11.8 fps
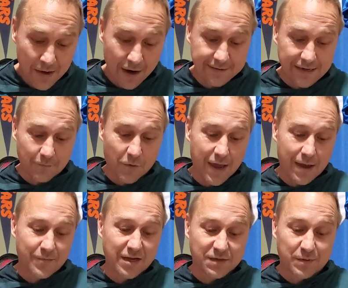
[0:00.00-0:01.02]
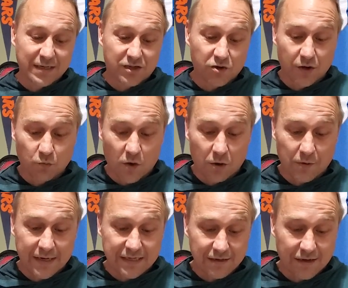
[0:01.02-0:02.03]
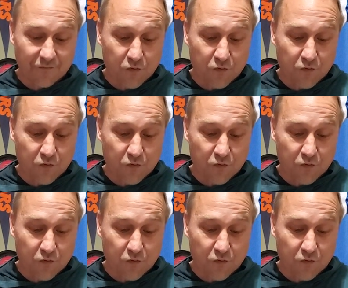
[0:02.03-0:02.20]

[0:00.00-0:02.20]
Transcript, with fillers: I think Miami has been doing well recently.